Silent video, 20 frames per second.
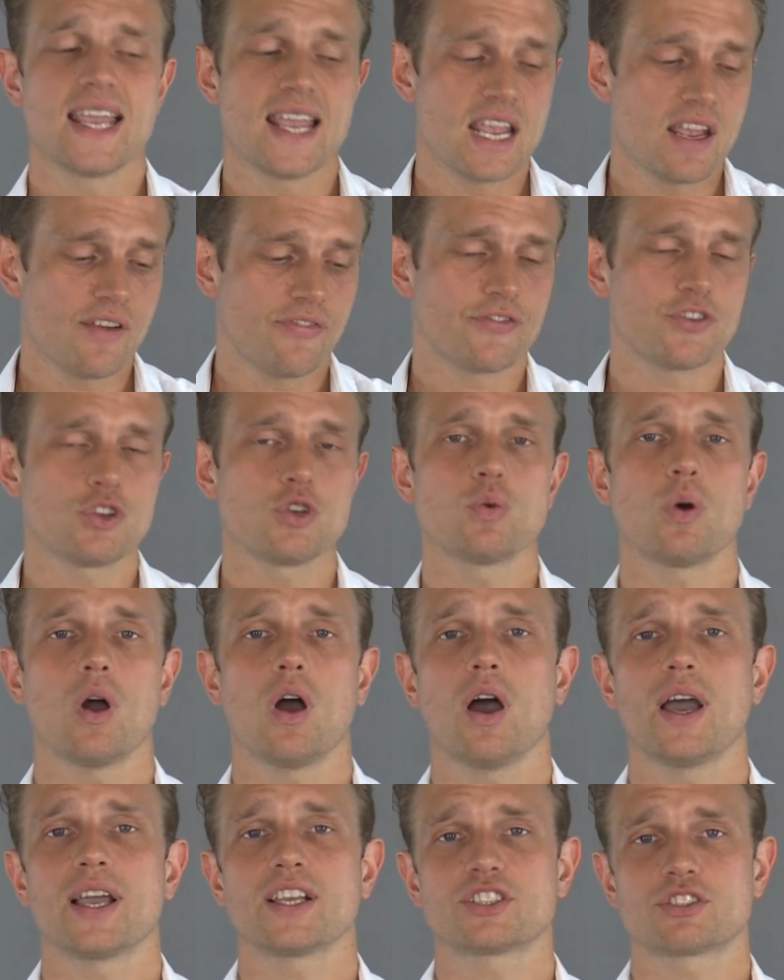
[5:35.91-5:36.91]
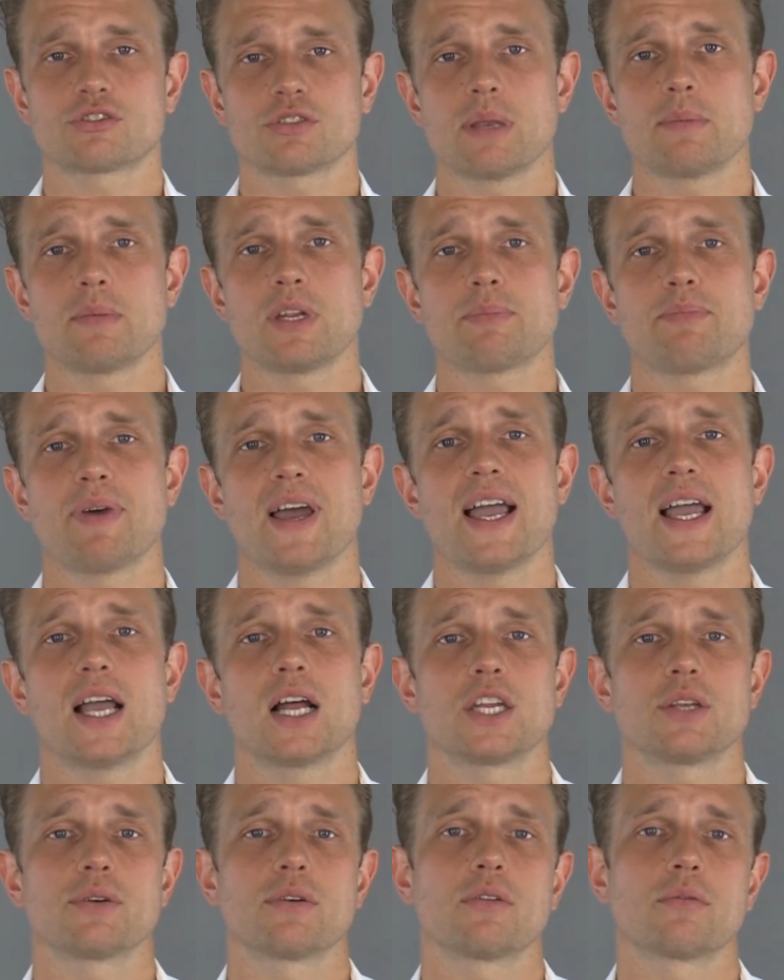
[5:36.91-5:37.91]
If you are extremely
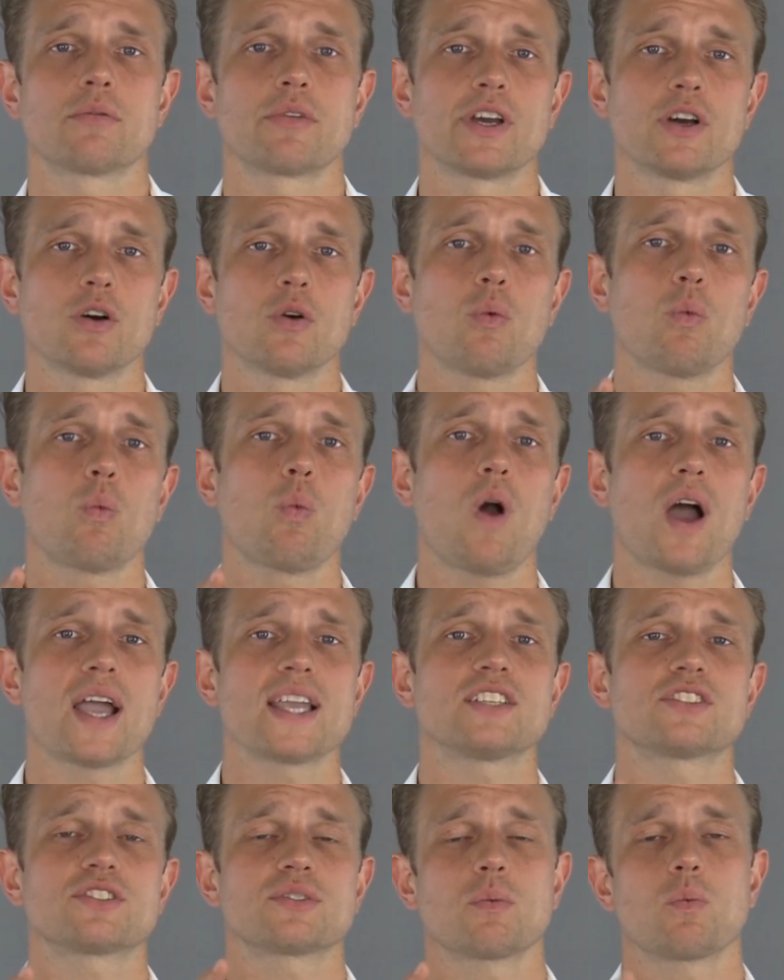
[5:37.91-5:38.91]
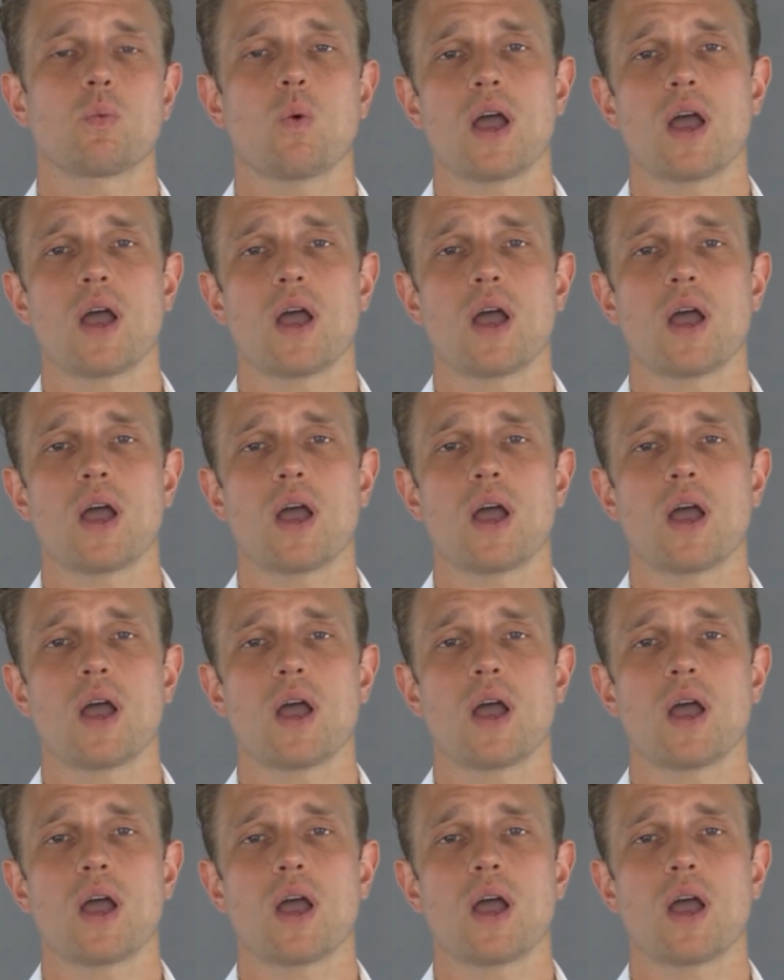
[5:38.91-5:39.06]
pale, you're a real white